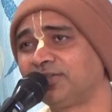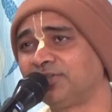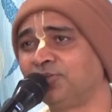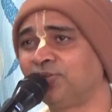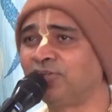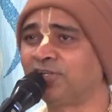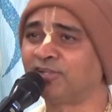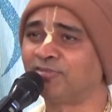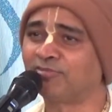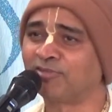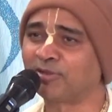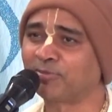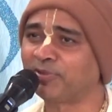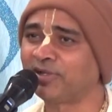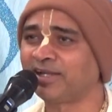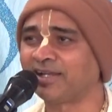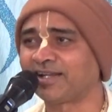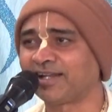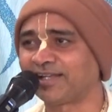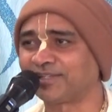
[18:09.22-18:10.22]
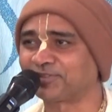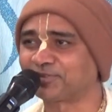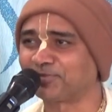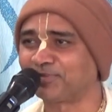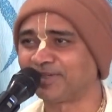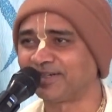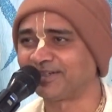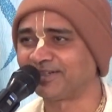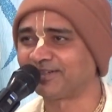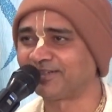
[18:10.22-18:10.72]
you'll develop an
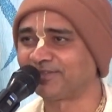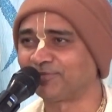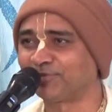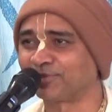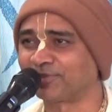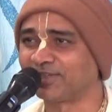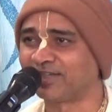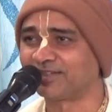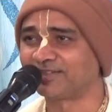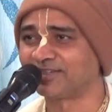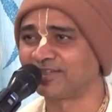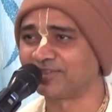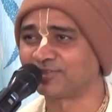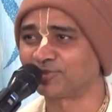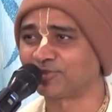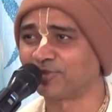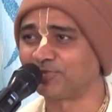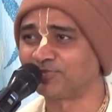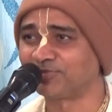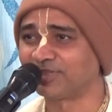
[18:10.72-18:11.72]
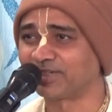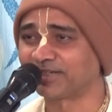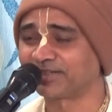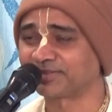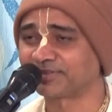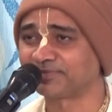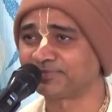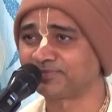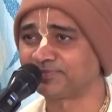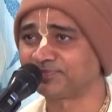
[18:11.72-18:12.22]
attachment for that sense object.